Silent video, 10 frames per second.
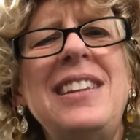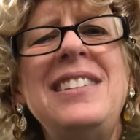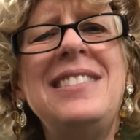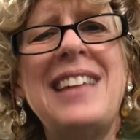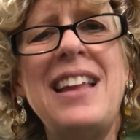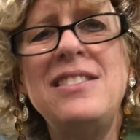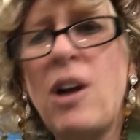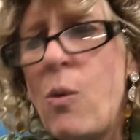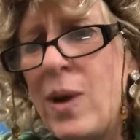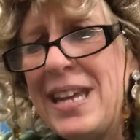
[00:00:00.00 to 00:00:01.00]
understands
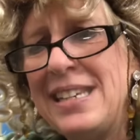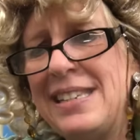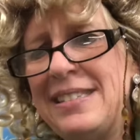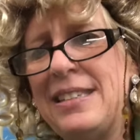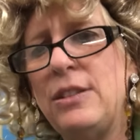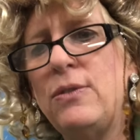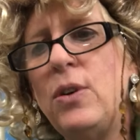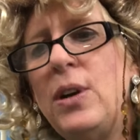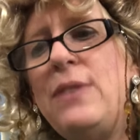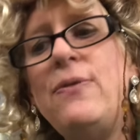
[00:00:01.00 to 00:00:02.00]
our weaknesses,
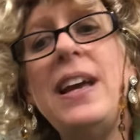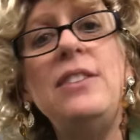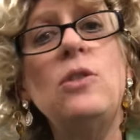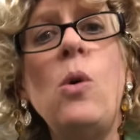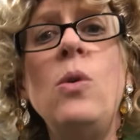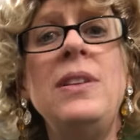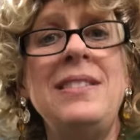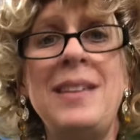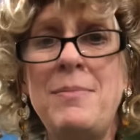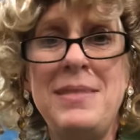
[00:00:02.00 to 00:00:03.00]
for he faced all the
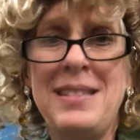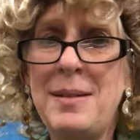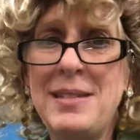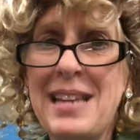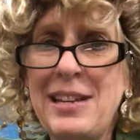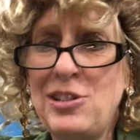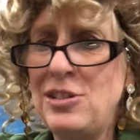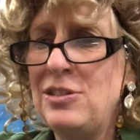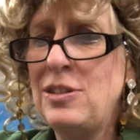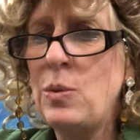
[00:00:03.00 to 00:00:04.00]
same
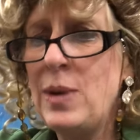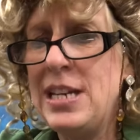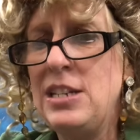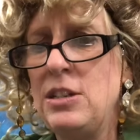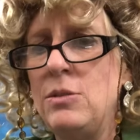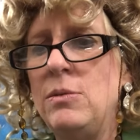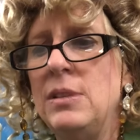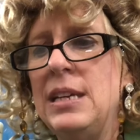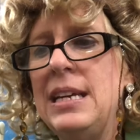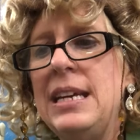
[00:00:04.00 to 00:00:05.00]
temptations that we do,
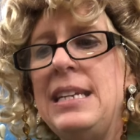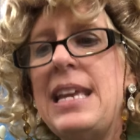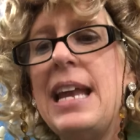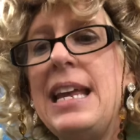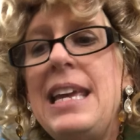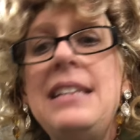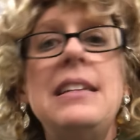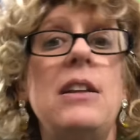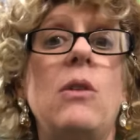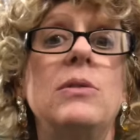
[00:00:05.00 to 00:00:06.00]
yet he
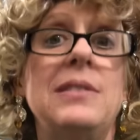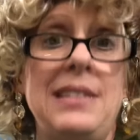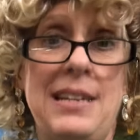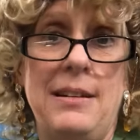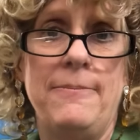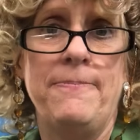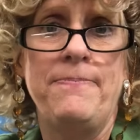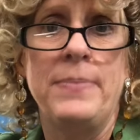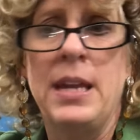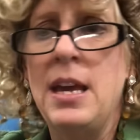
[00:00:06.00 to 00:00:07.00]
did not sin.
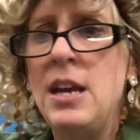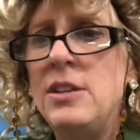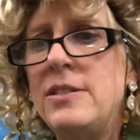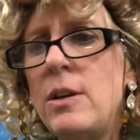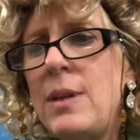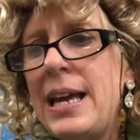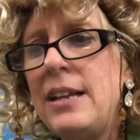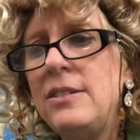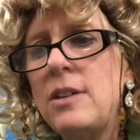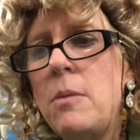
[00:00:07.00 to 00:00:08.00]
So let
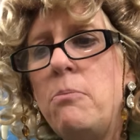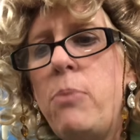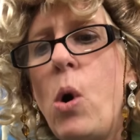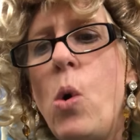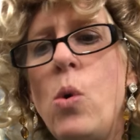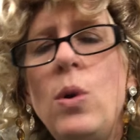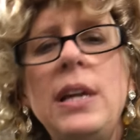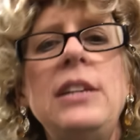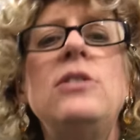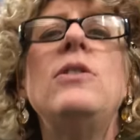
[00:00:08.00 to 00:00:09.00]
us come
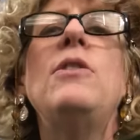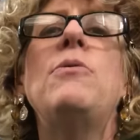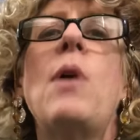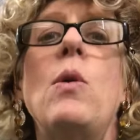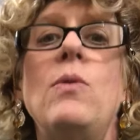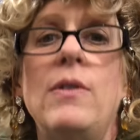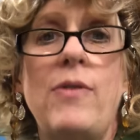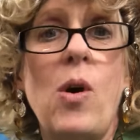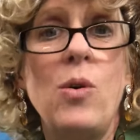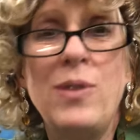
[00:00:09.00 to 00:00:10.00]
boldly to the throne of
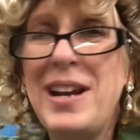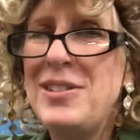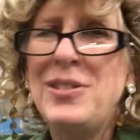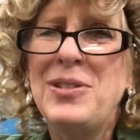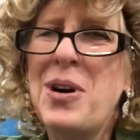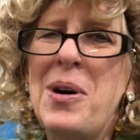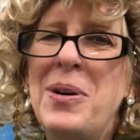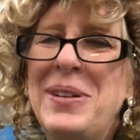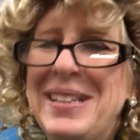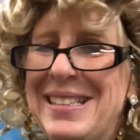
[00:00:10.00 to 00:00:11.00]
our greatest
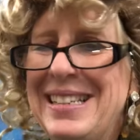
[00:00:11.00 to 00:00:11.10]
God.